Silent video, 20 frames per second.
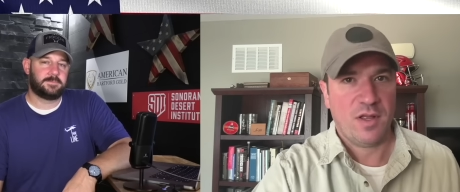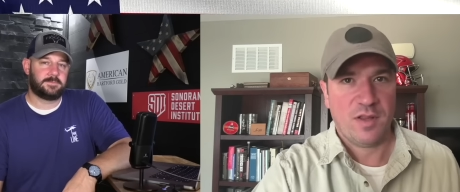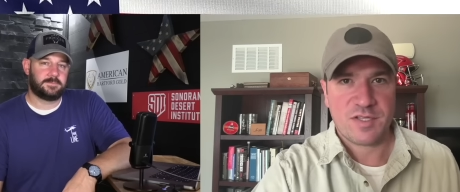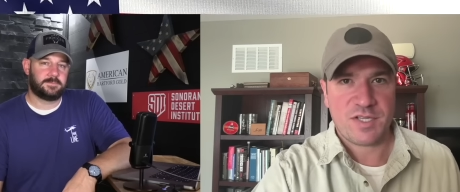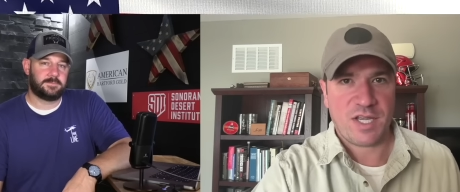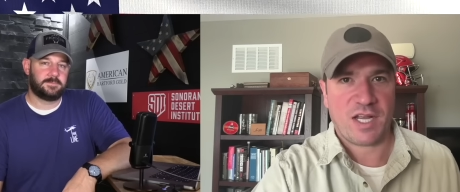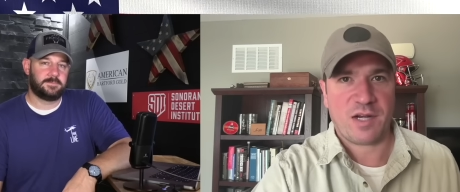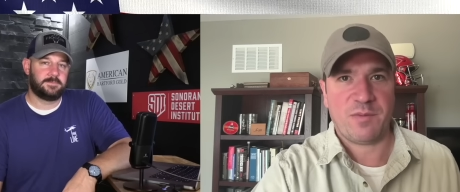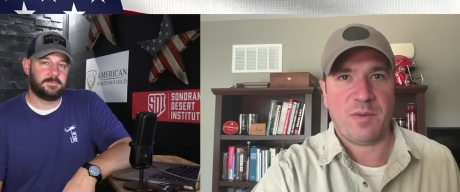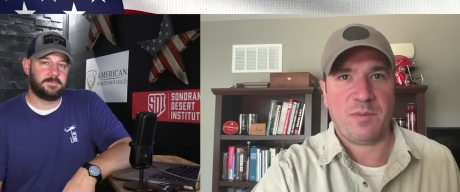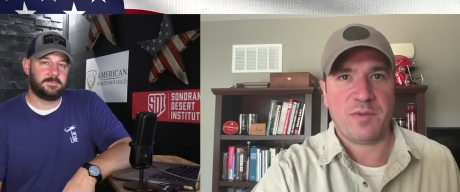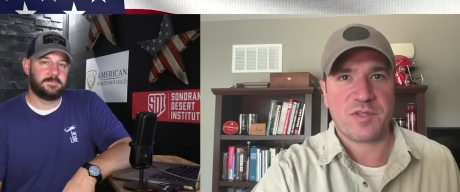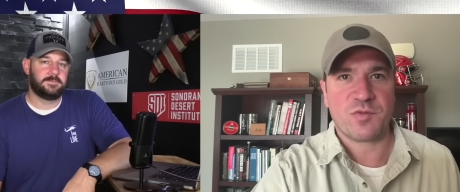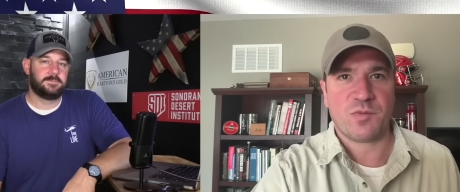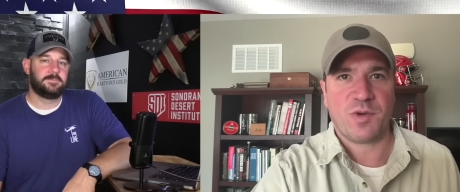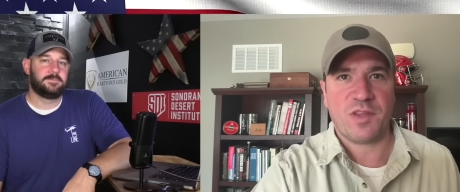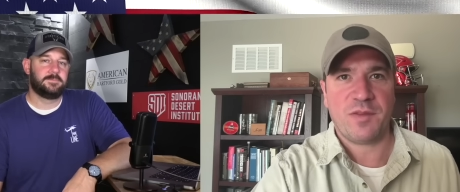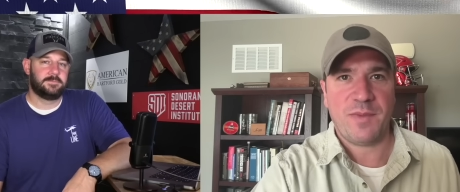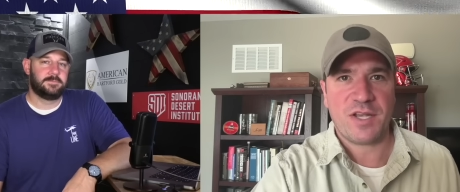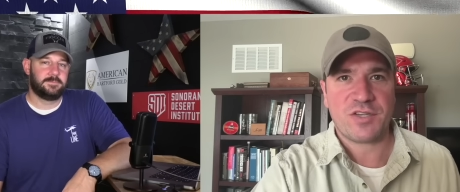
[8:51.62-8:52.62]
Speaker 1: Second Amendment's the
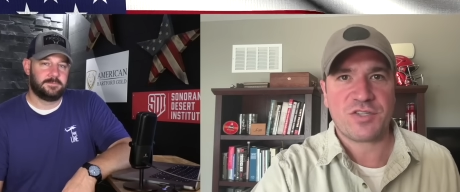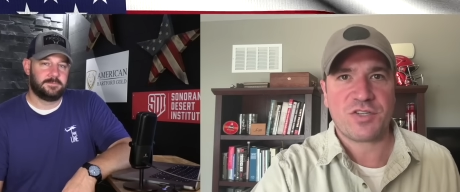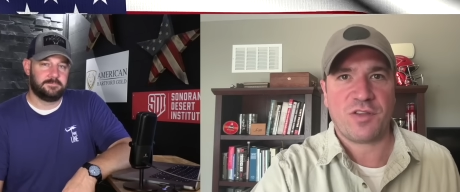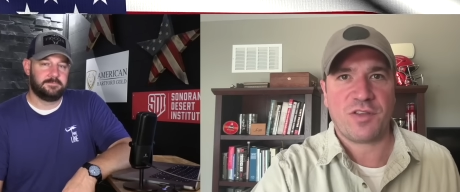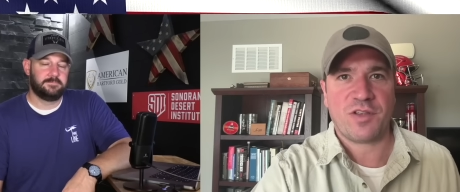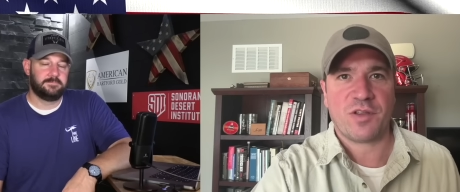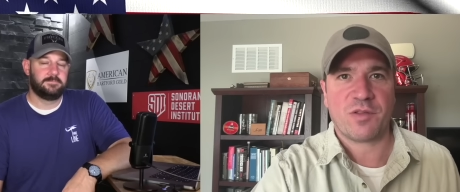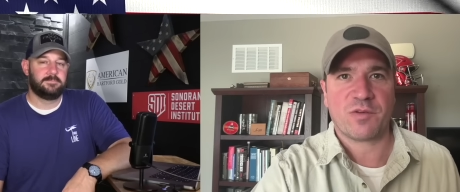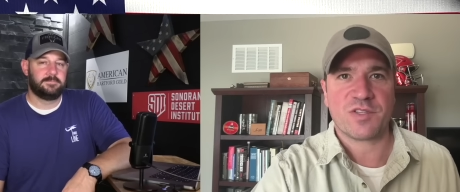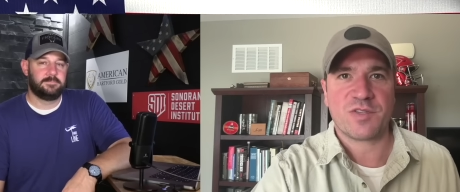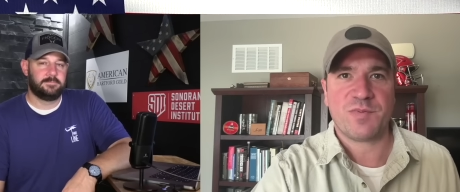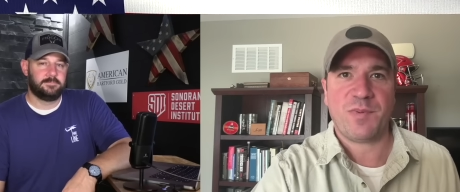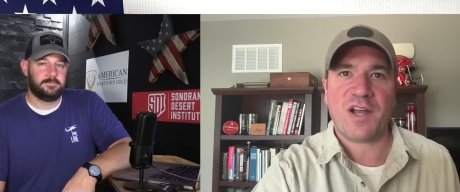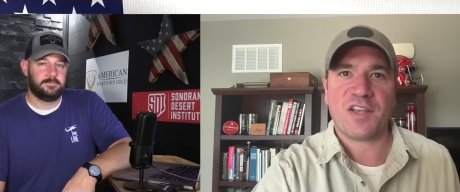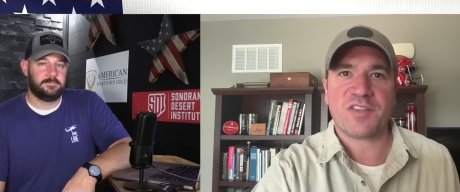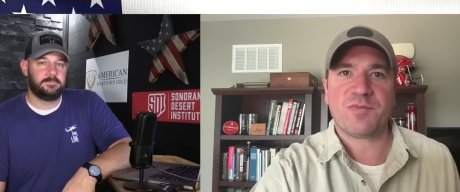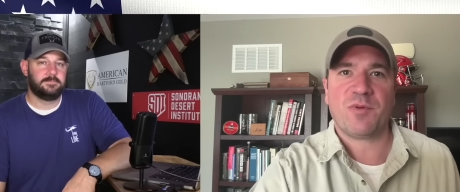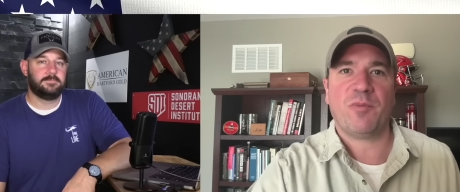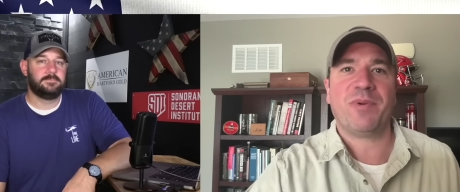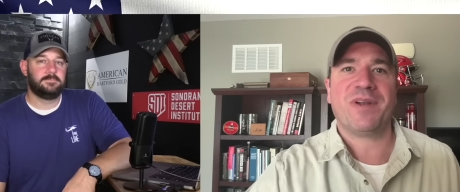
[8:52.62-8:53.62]
one that makes all the other ones
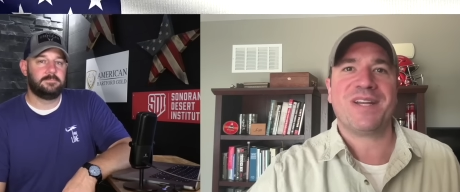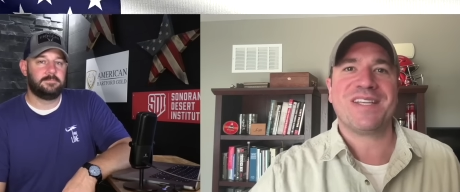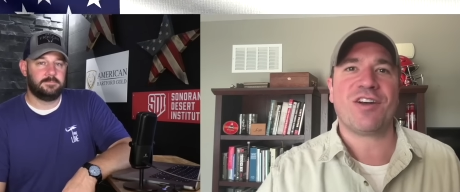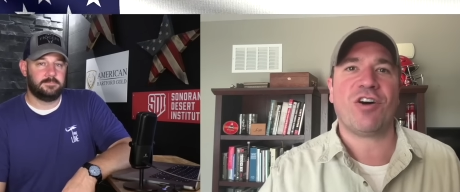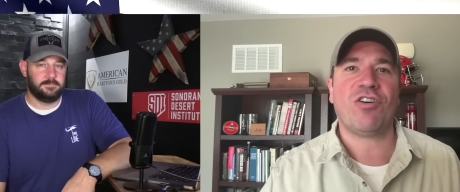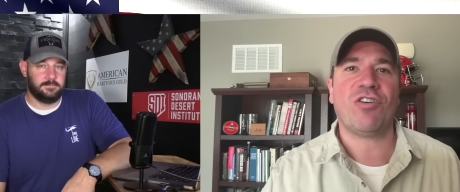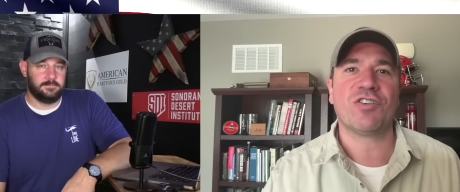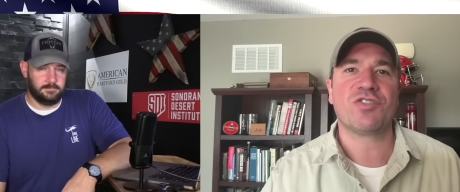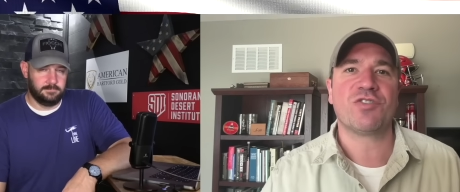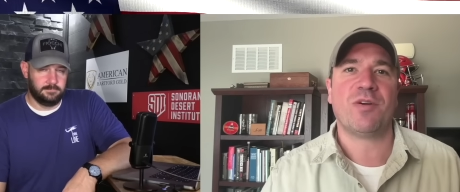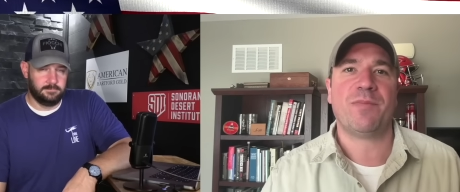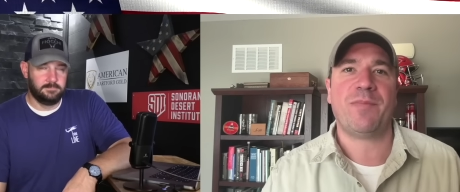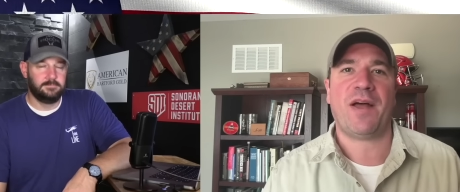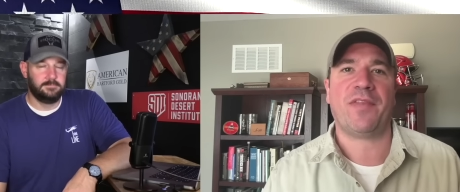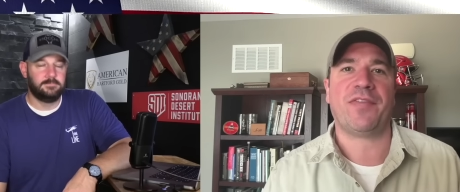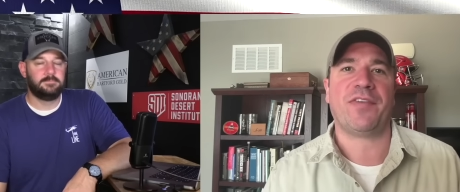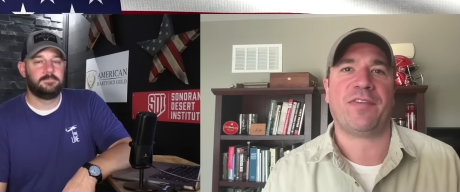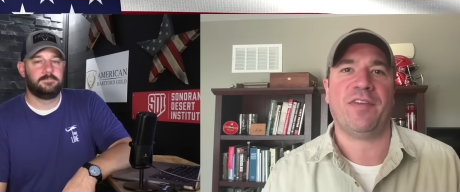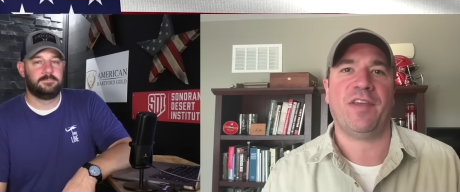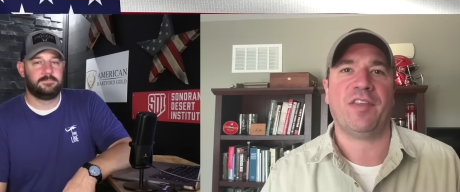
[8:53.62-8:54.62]
possible, but it's also mm-hmm.
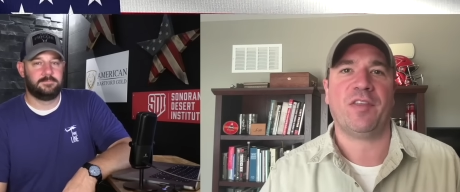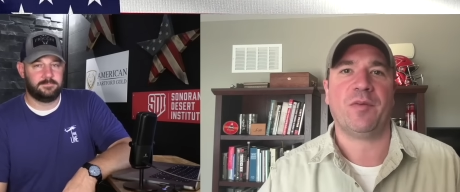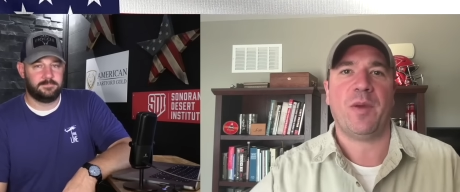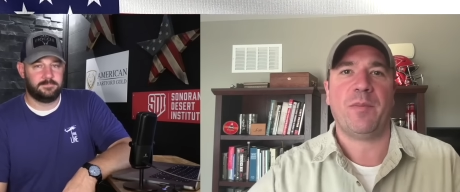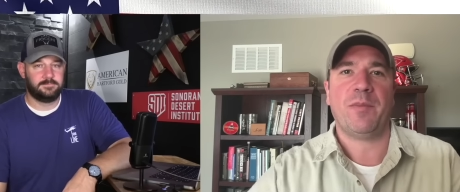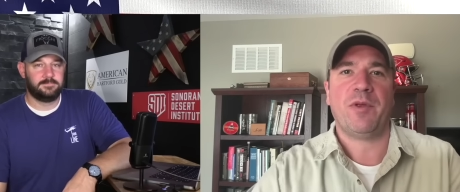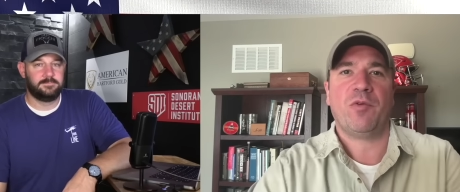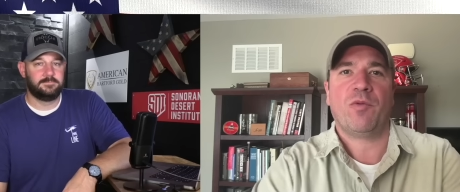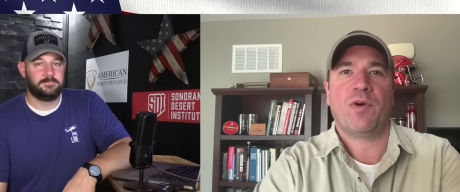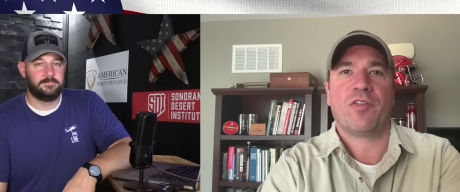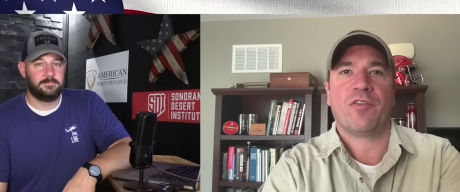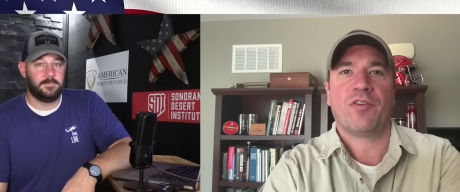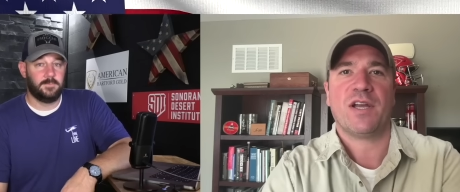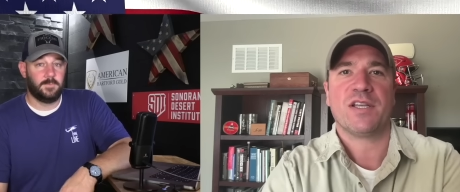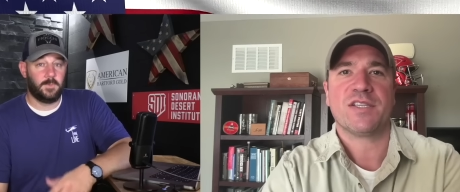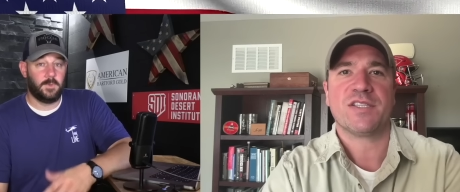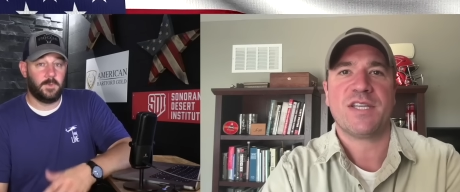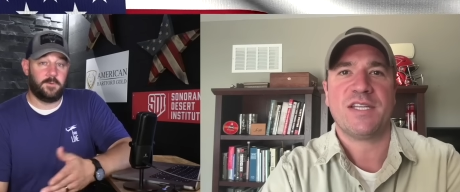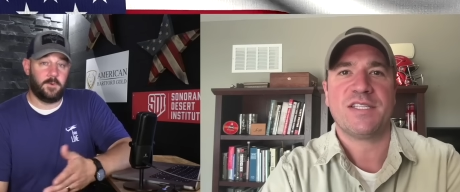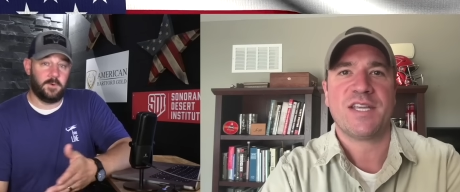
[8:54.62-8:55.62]
about the 10th Amendment and whether or not
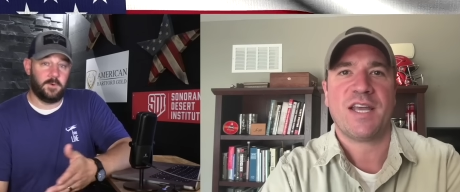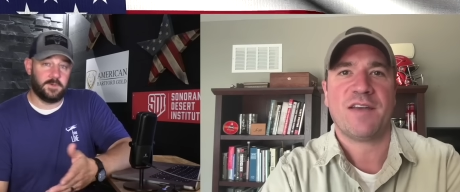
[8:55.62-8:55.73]
of states course.